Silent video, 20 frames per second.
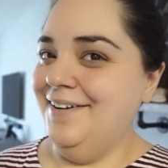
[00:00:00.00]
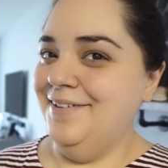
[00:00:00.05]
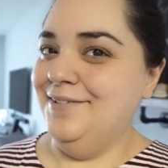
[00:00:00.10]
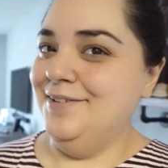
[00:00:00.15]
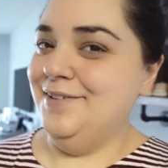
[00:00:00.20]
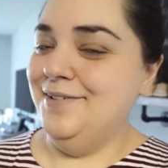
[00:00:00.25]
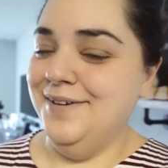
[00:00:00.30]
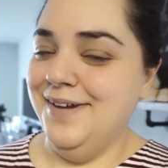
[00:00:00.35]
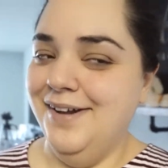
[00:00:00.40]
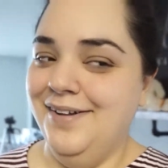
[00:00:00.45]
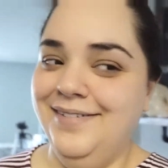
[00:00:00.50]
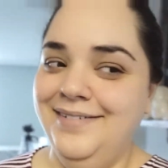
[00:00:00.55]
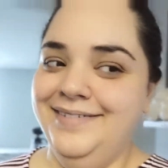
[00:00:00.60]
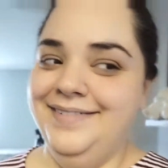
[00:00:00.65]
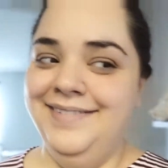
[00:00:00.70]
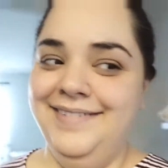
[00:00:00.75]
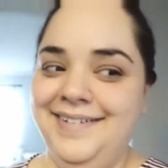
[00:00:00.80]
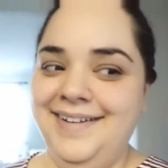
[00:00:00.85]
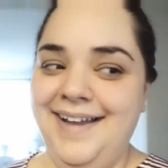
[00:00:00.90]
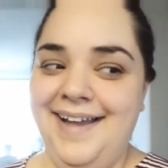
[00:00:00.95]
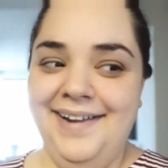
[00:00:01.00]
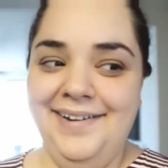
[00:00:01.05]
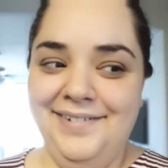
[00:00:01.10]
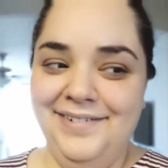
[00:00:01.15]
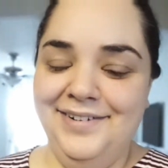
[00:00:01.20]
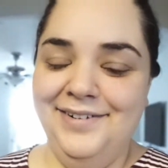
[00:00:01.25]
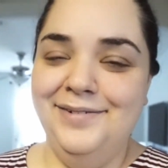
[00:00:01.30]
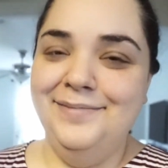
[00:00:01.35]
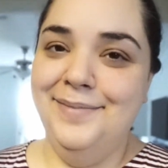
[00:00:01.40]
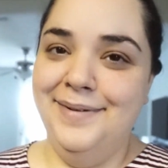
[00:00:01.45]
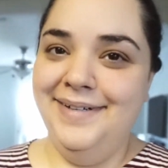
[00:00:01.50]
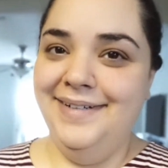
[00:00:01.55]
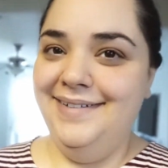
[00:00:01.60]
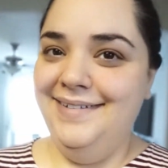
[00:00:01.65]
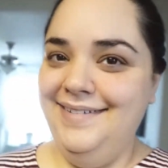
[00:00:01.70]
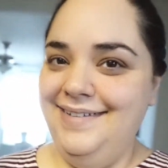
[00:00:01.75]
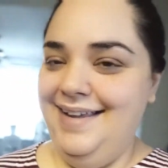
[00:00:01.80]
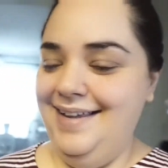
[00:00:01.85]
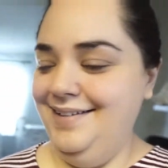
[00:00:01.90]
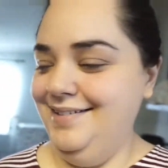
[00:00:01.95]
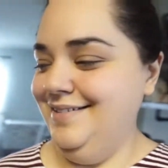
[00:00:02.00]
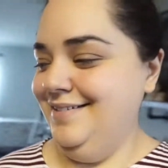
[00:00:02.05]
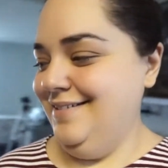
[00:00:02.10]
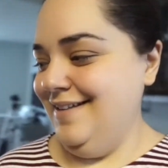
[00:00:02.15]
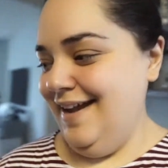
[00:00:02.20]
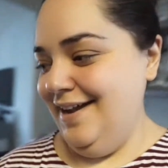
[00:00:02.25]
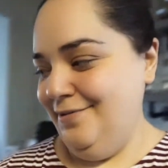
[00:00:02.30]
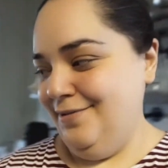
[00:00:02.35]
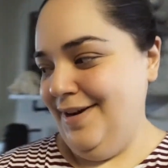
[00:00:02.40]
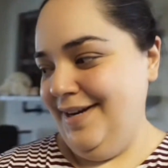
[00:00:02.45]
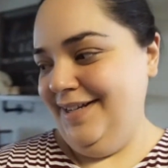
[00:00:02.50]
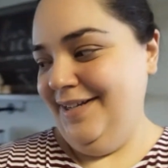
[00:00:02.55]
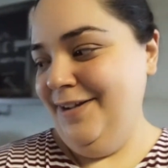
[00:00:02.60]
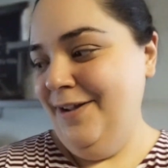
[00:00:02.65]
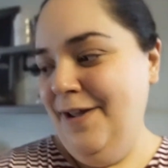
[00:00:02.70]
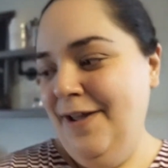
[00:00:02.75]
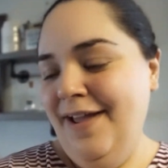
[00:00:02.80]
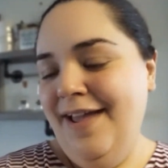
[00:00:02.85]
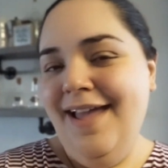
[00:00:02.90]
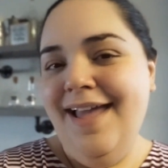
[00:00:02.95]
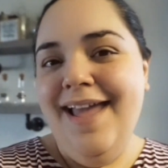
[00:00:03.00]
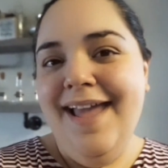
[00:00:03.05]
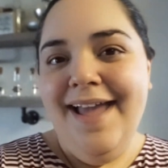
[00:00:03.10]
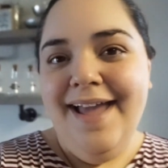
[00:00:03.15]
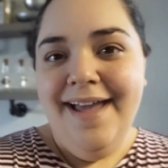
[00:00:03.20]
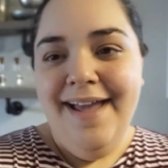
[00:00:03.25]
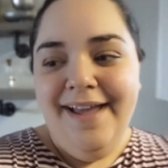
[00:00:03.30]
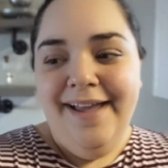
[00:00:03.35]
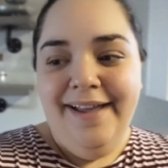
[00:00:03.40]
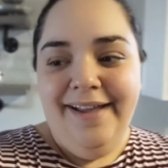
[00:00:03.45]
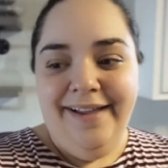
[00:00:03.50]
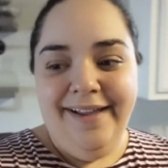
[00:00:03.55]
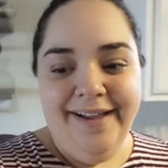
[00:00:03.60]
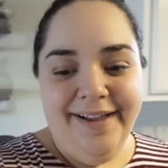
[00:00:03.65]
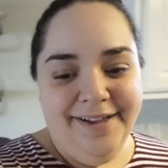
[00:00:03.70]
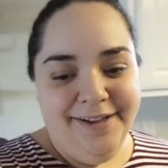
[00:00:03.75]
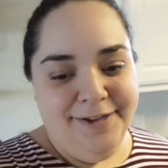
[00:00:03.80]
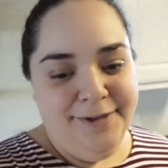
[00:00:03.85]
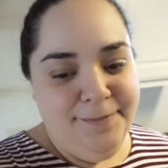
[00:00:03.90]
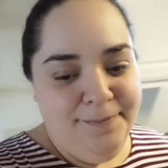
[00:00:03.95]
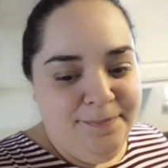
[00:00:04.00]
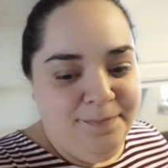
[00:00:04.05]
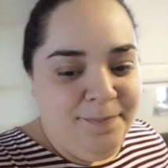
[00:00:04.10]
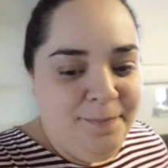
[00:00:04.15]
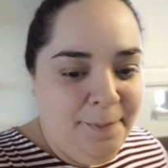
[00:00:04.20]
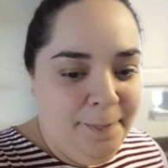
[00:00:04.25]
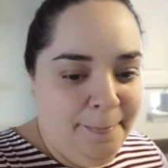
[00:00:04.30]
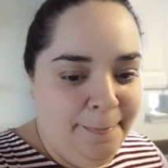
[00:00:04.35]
don't know, y'all. I don't know, but I read it.